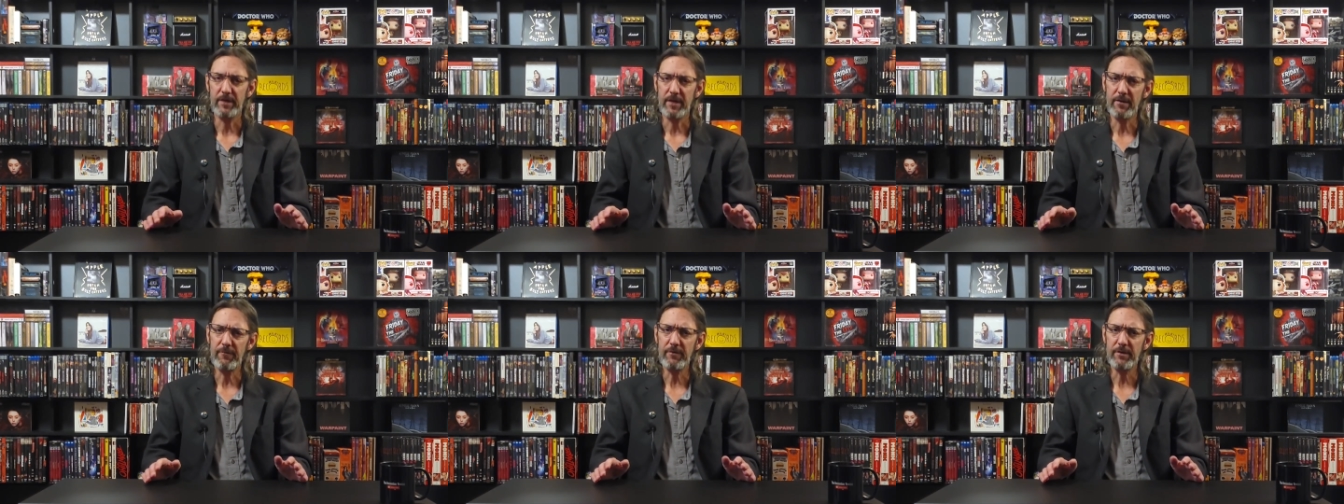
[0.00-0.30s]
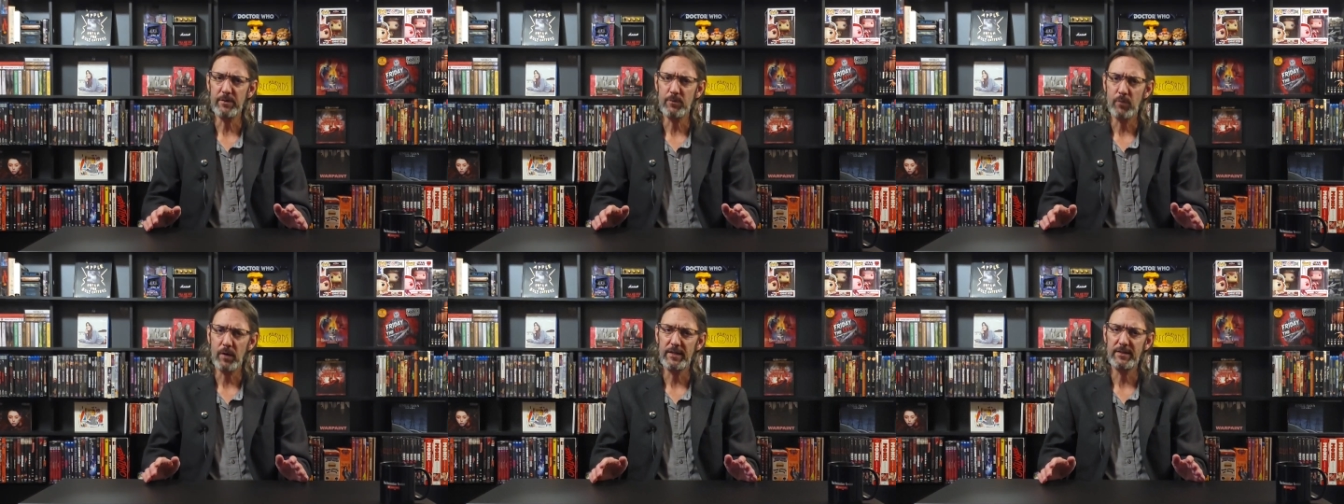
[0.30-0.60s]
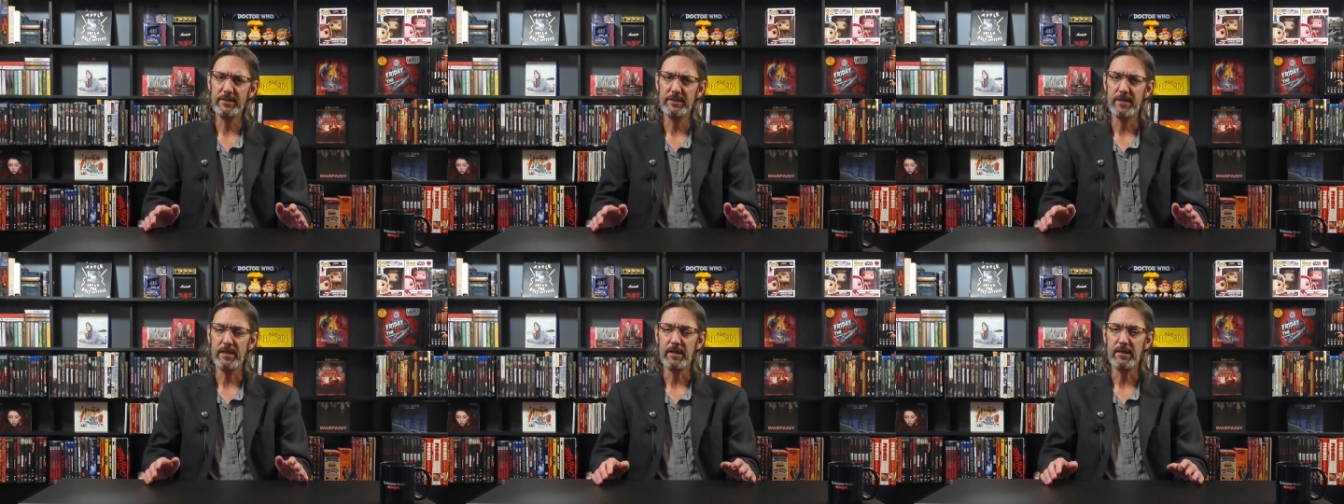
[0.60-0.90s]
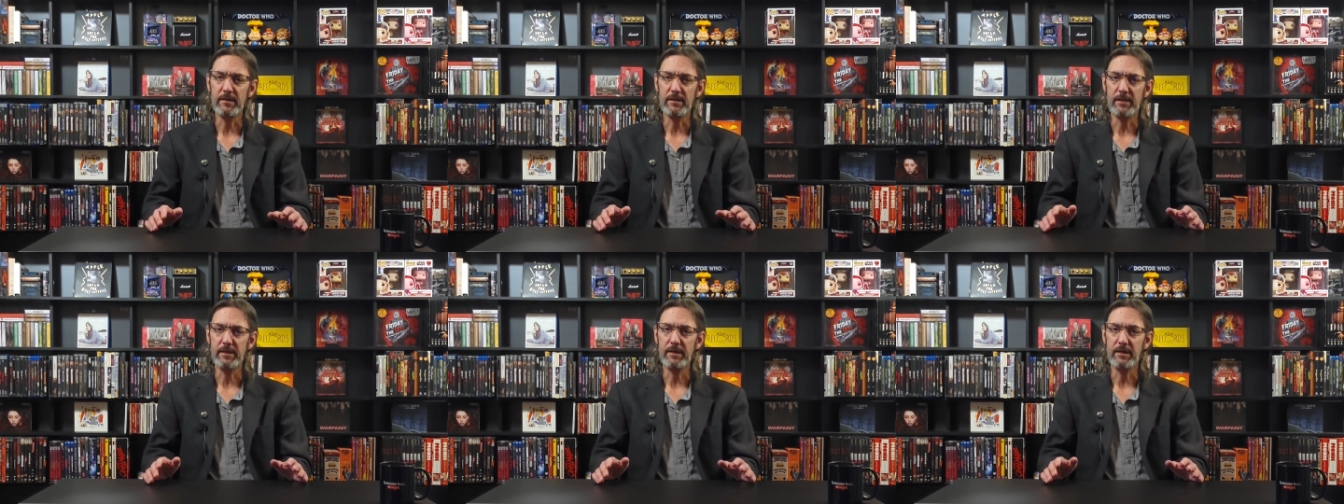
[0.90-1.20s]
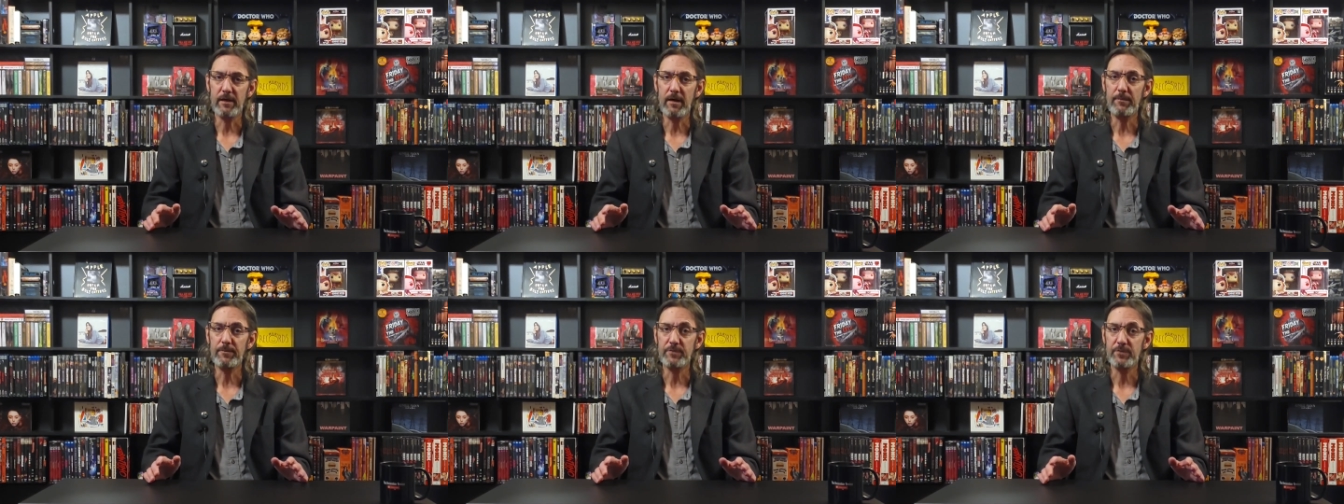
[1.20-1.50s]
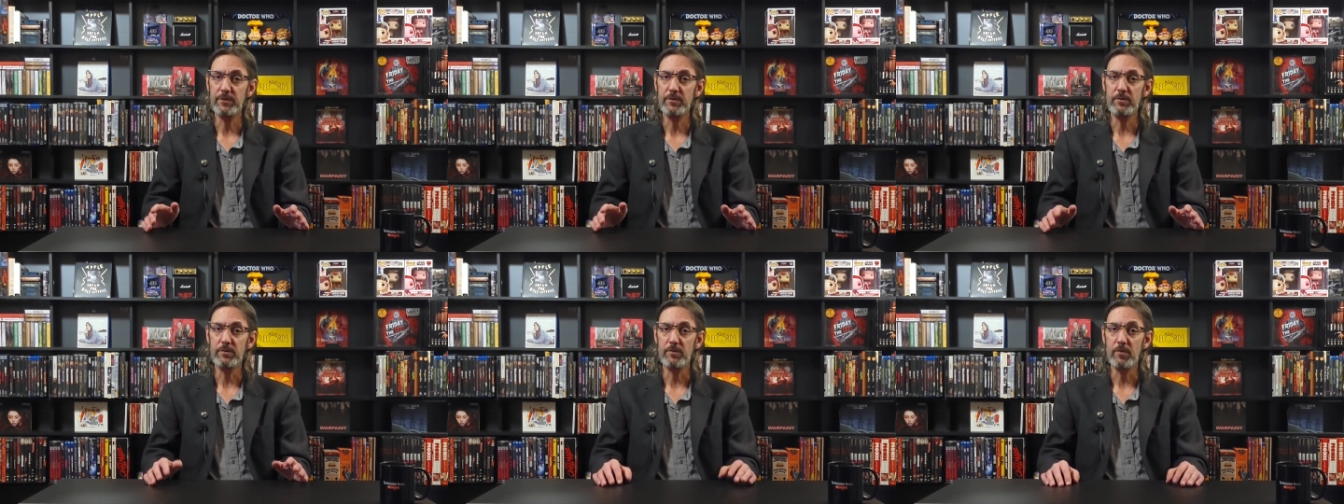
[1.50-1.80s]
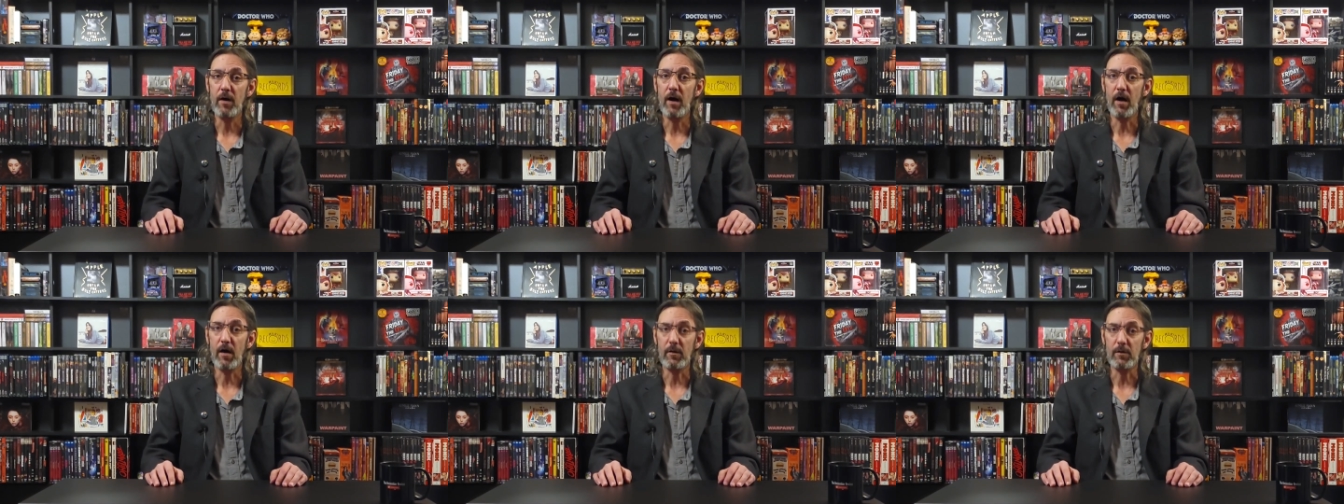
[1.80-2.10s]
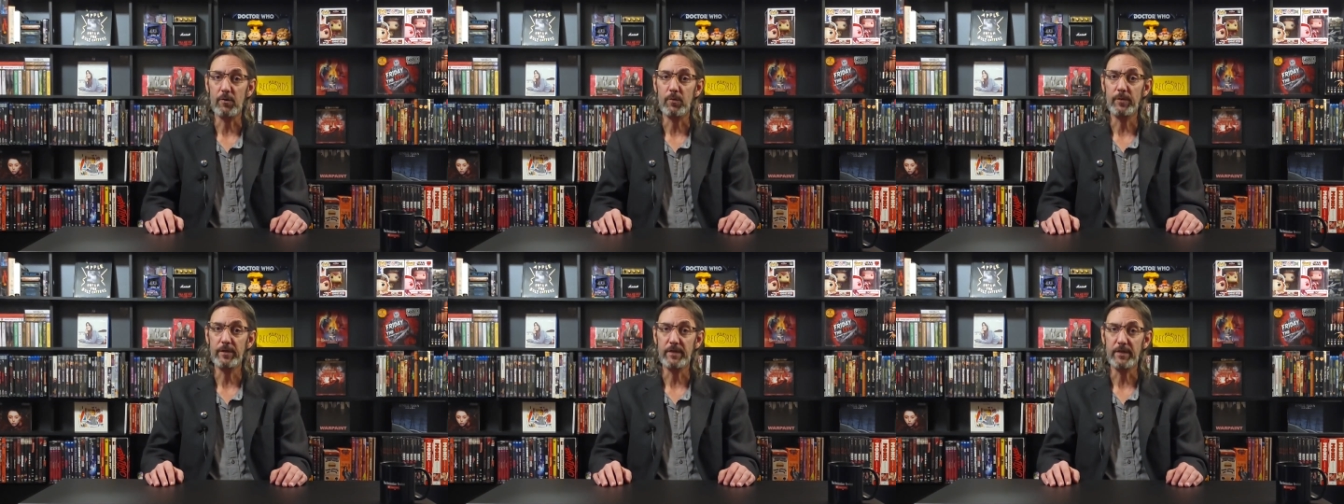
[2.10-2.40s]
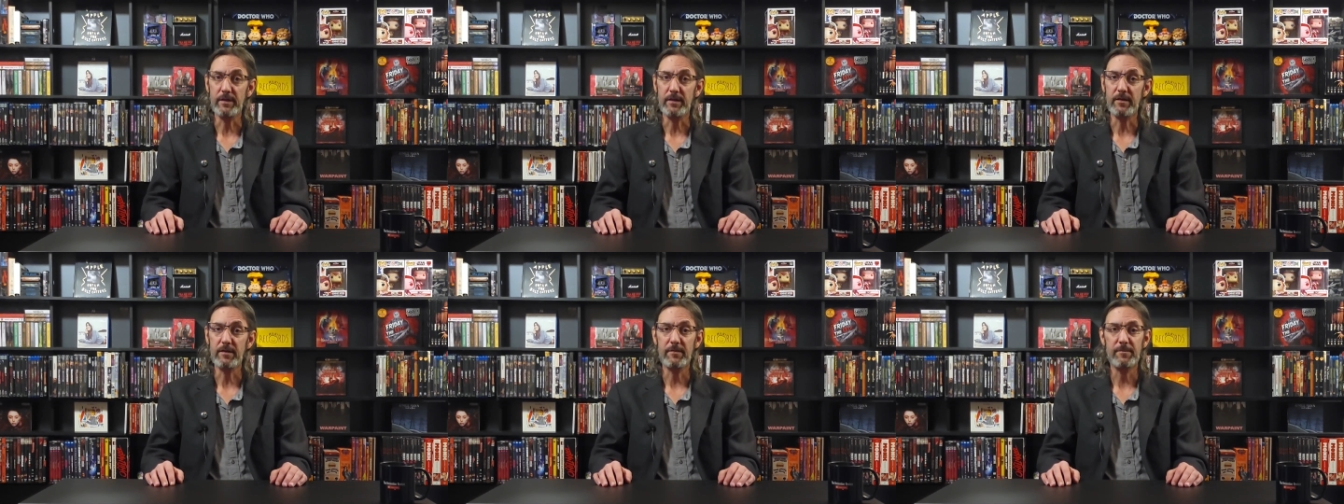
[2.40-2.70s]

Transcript: every Wednesday leading up to Halloween.